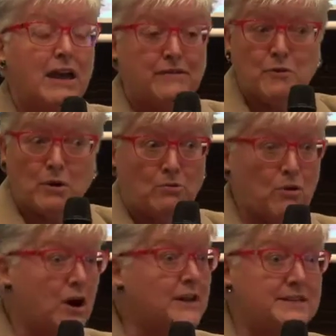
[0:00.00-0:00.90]
if you want to
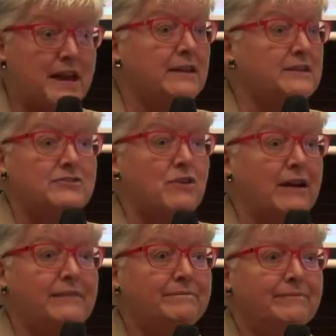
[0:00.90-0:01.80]
write it down, it's
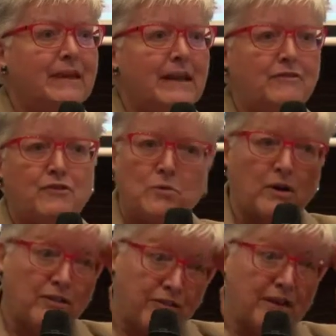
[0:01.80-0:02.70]
great. If you want
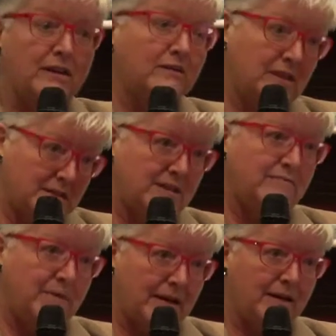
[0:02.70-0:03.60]
to think it, that's even
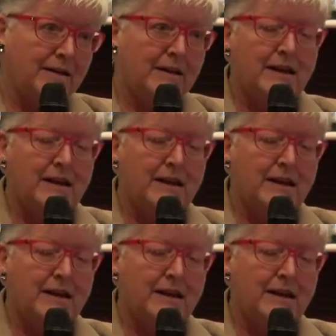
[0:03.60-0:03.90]
better.